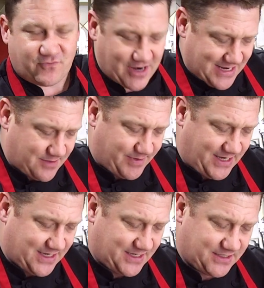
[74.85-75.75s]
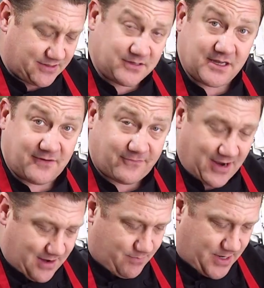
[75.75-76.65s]
frying the bacon in a
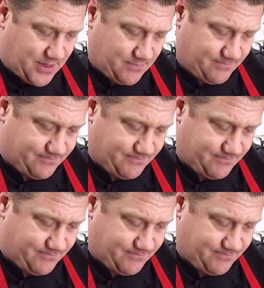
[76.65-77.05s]
frying pan.